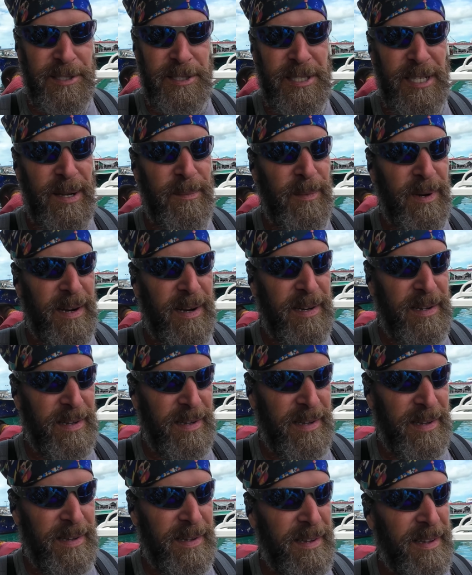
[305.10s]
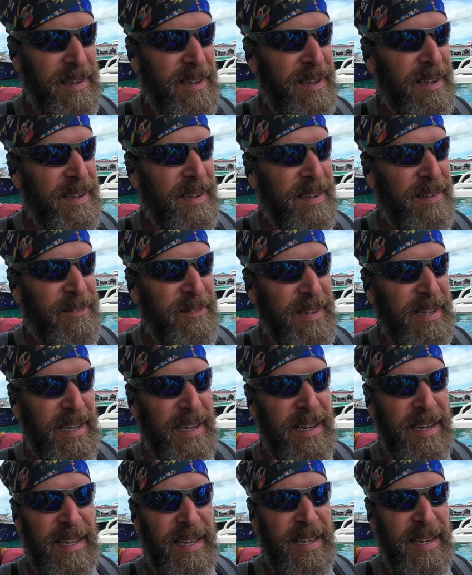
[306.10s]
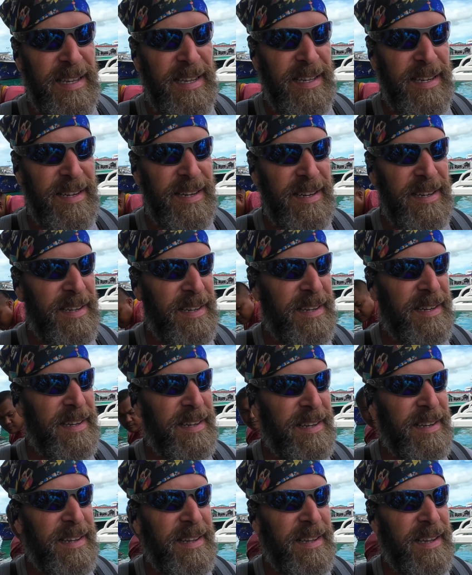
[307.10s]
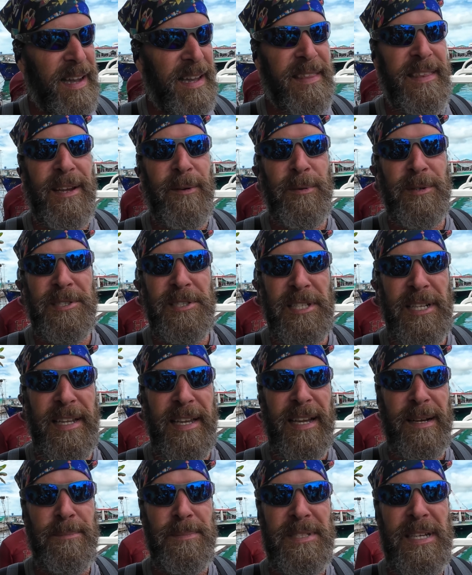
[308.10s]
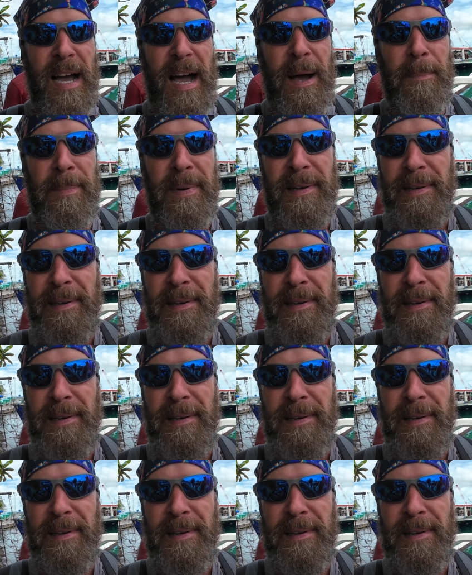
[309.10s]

somewhere. We got to get in. I think we're sitting up top.